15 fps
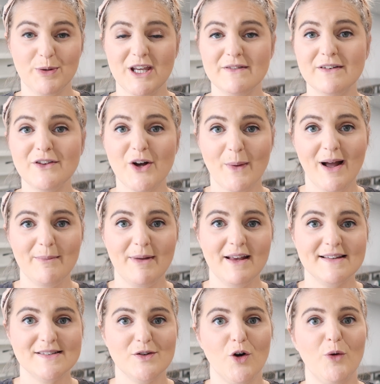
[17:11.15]
Even though I
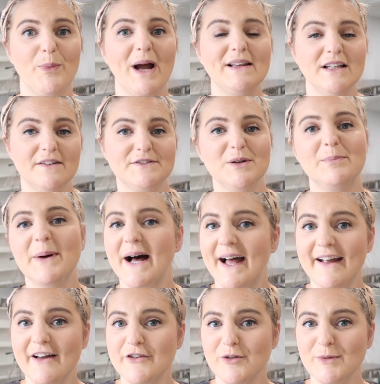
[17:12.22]
make soap, I love to
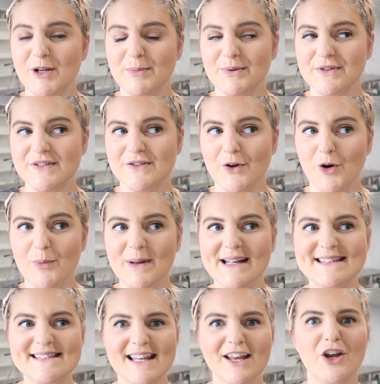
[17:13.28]
buy other people's soap.
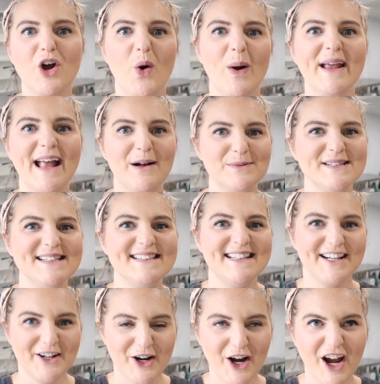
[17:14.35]
It's like going out to
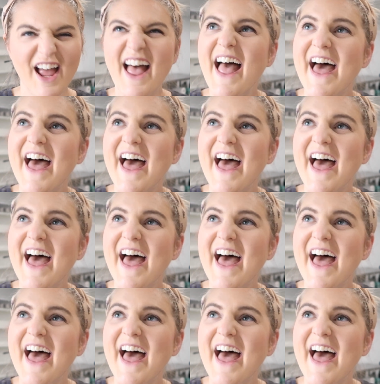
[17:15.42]
dinner.